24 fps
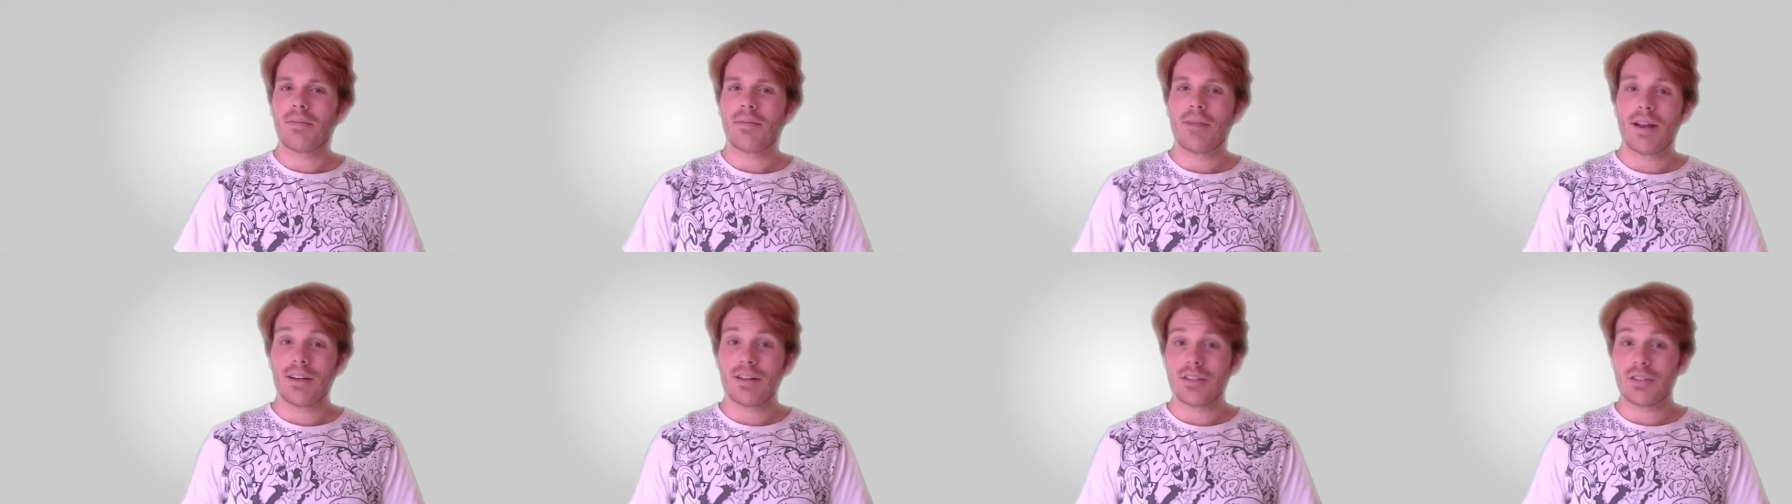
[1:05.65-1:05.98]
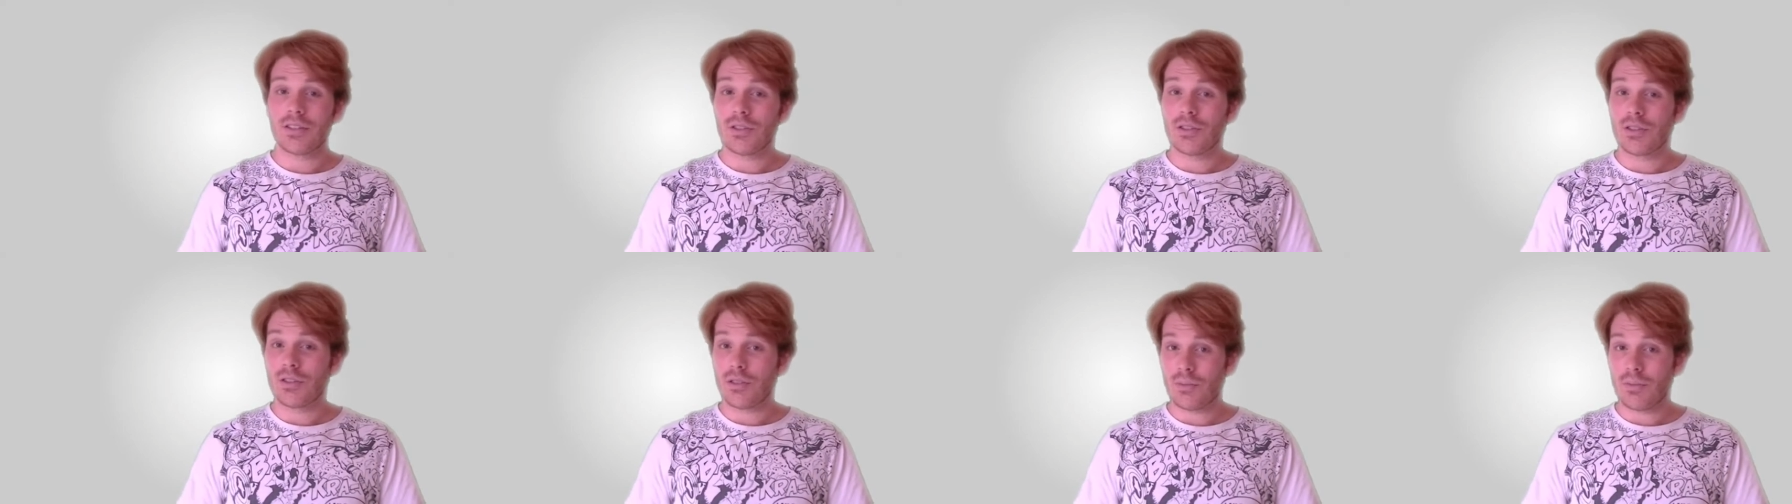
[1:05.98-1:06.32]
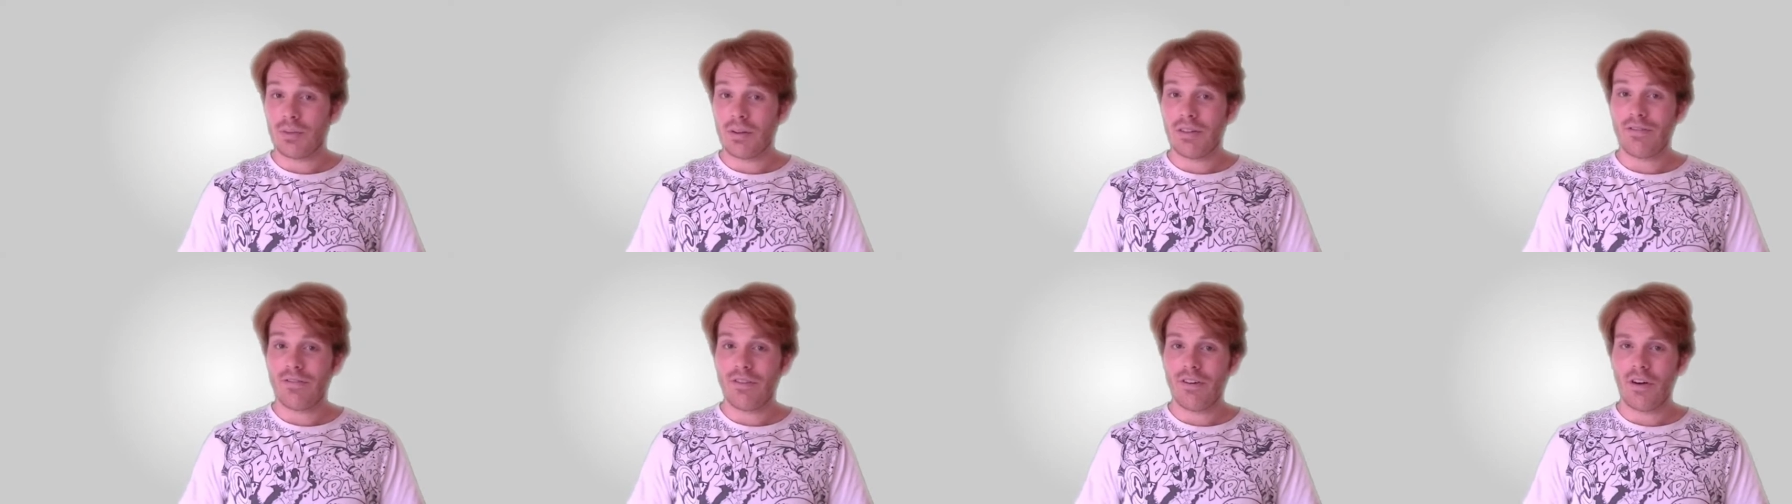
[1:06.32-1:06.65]
managers should
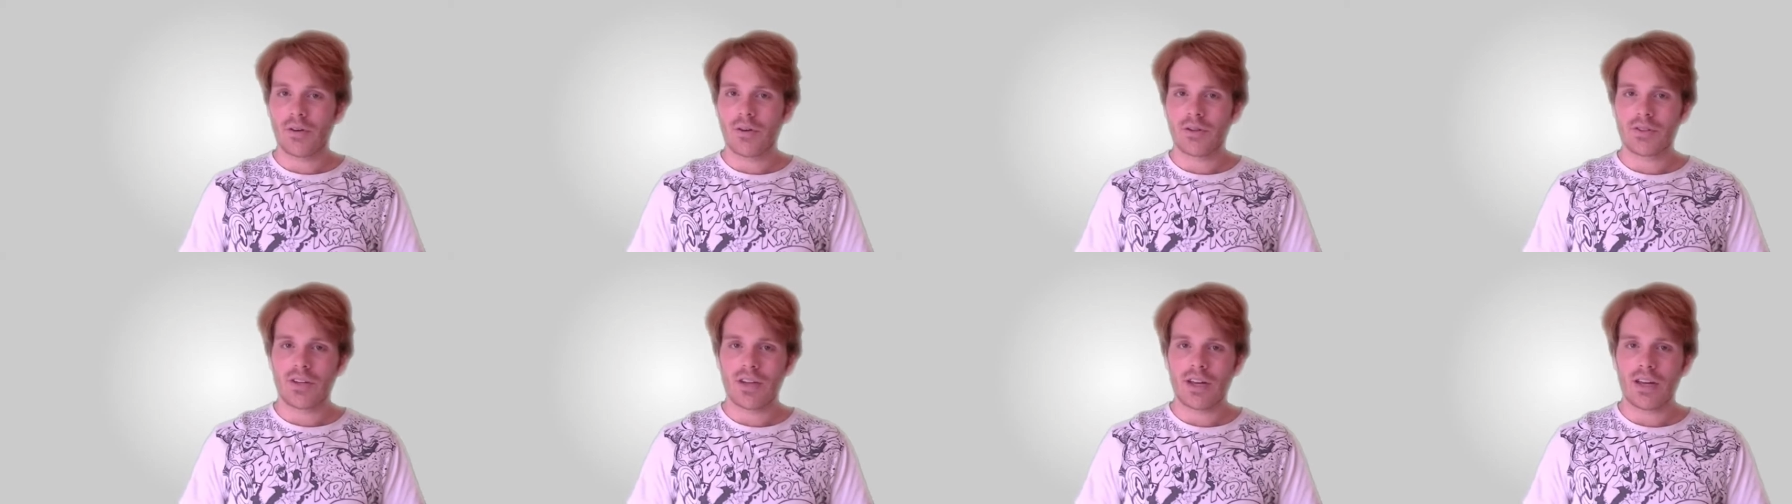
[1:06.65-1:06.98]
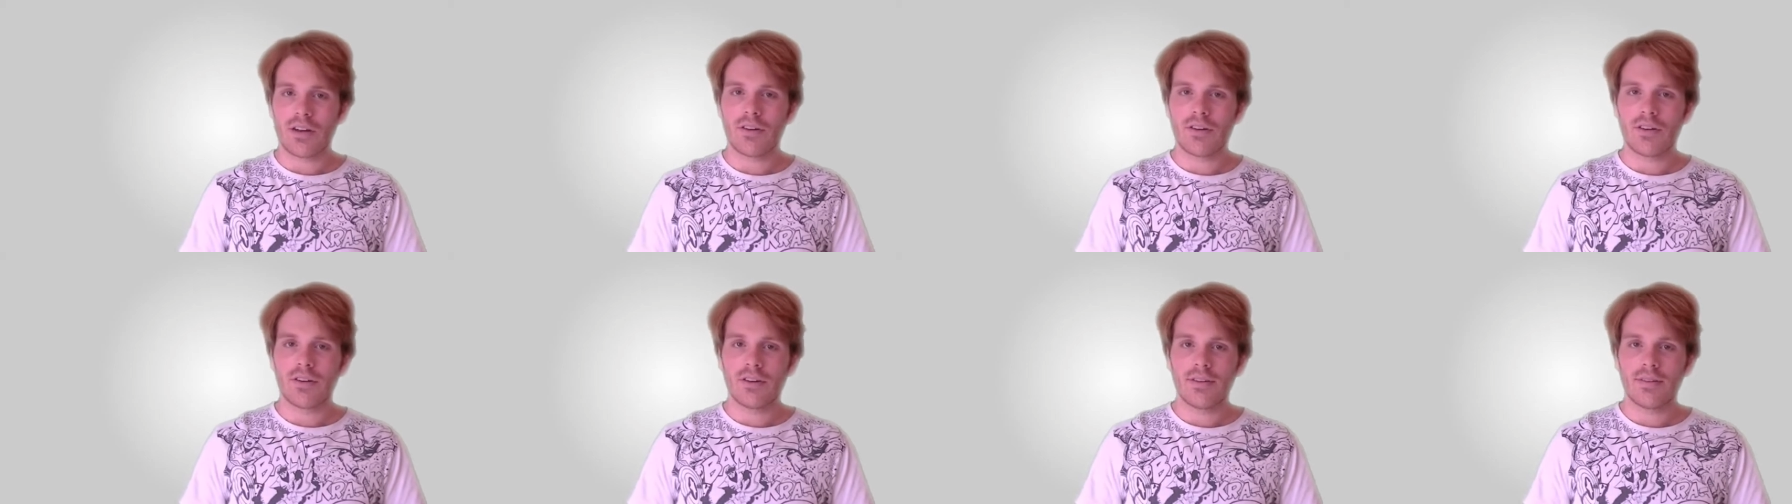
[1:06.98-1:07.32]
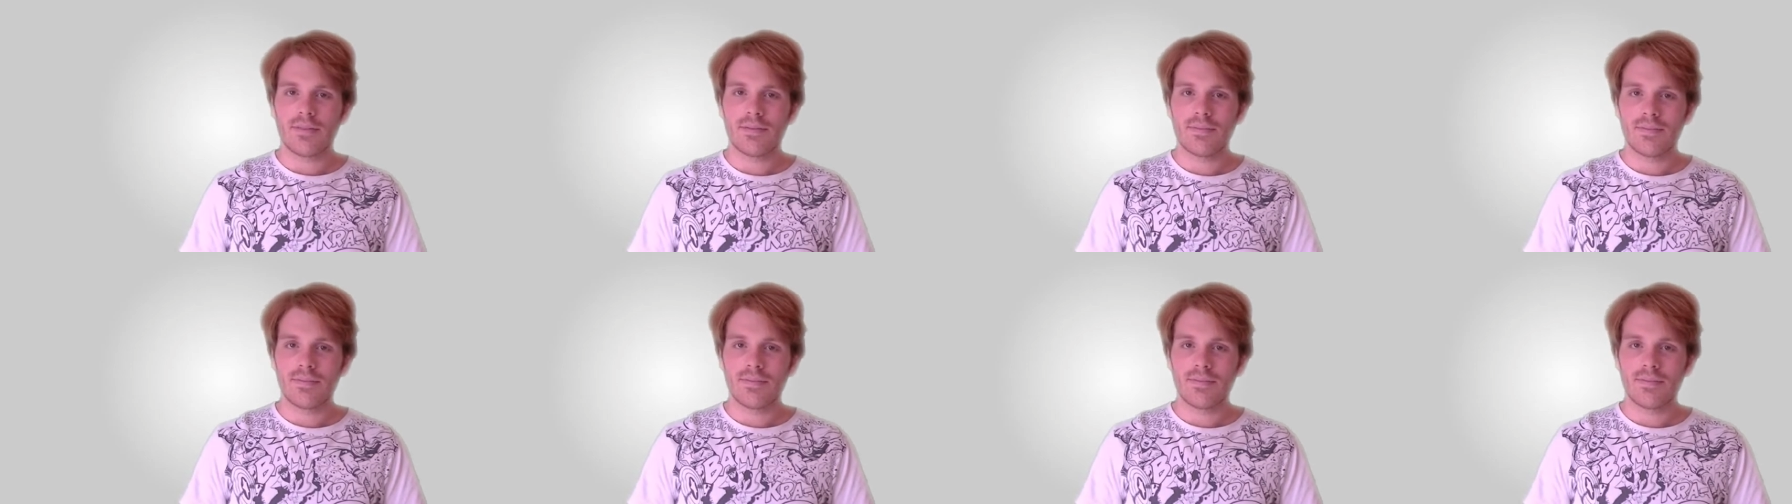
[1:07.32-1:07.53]
be focusing on.